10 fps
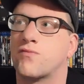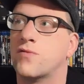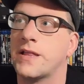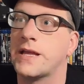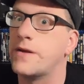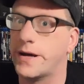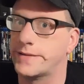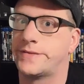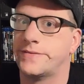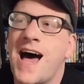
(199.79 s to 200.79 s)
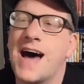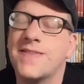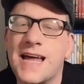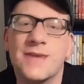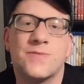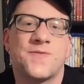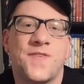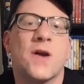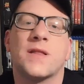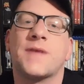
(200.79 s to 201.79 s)
really nuts. I thought he was
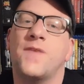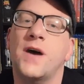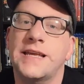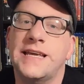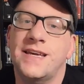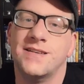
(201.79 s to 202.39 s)
fairly funny.